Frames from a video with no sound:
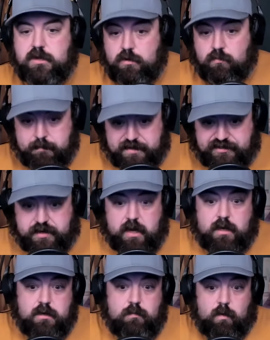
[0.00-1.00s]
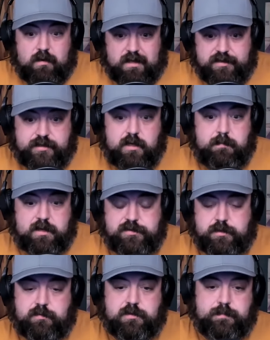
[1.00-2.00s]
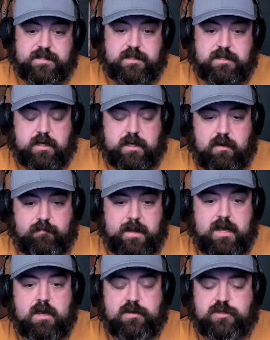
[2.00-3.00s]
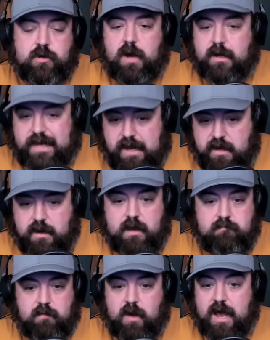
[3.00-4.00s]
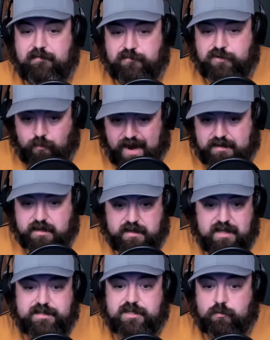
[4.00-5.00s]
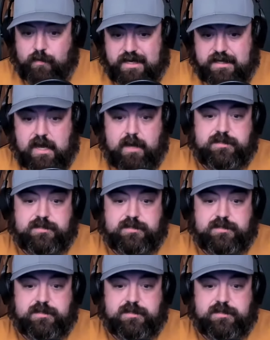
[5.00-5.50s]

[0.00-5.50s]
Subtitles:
You were mistaken. You weren't listening because you were too busy talking over me. So, again, I've directed this three times.